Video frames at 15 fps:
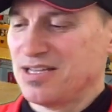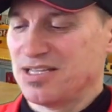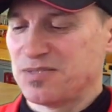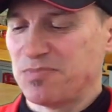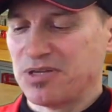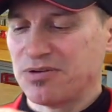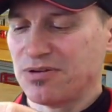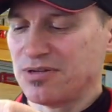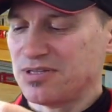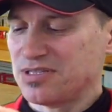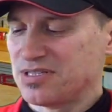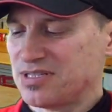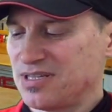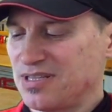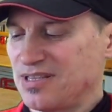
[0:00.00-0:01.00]
It's
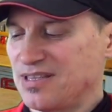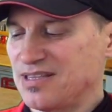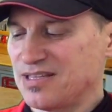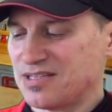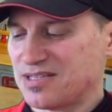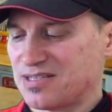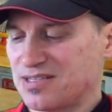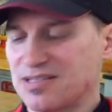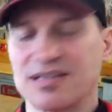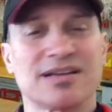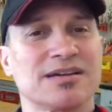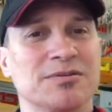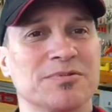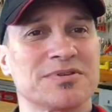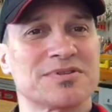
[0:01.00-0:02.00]
because this
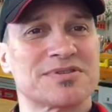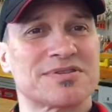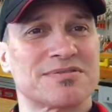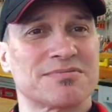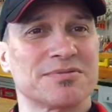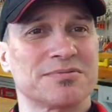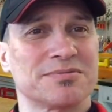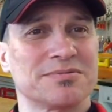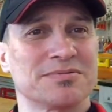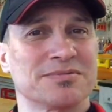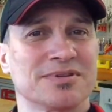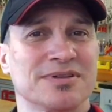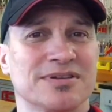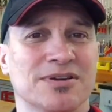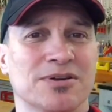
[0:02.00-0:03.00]
was
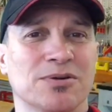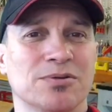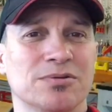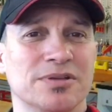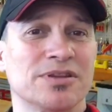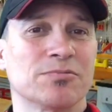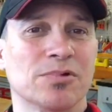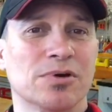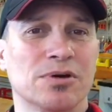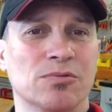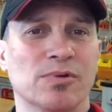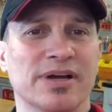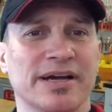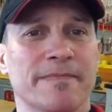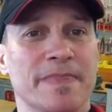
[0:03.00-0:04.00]
through the hole in the wrong
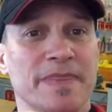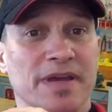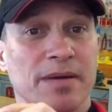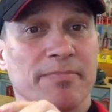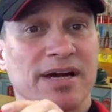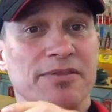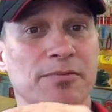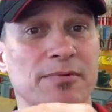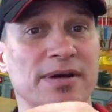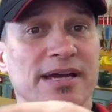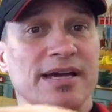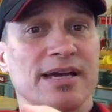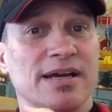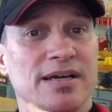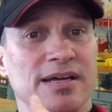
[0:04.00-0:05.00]
way. And by the
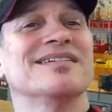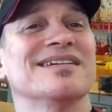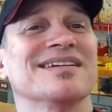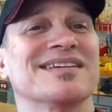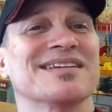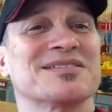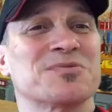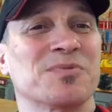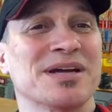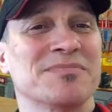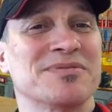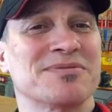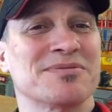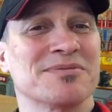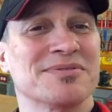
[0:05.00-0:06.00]
way, it gets
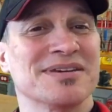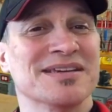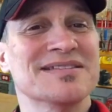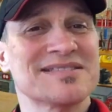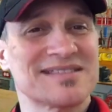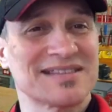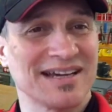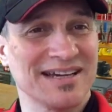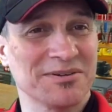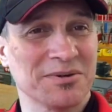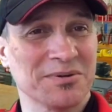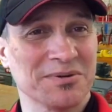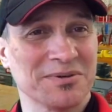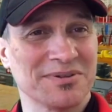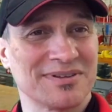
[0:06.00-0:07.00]
webbed through the inside
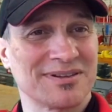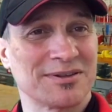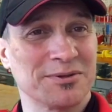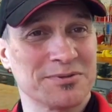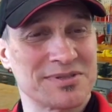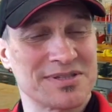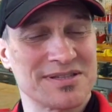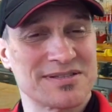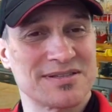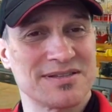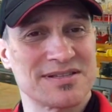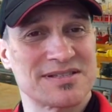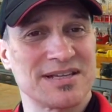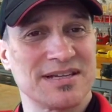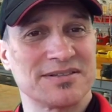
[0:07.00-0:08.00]
hole closest to
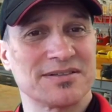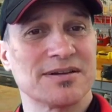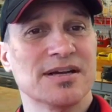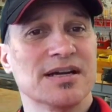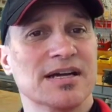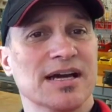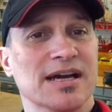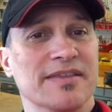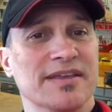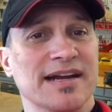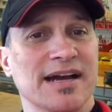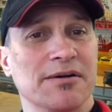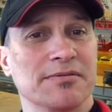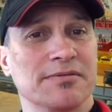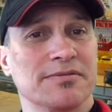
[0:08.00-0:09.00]
the center and then
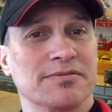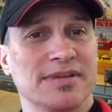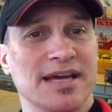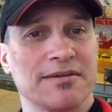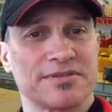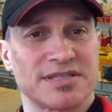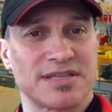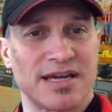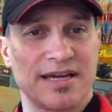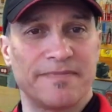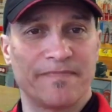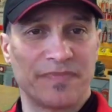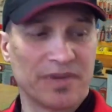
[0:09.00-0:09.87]
out through the outside.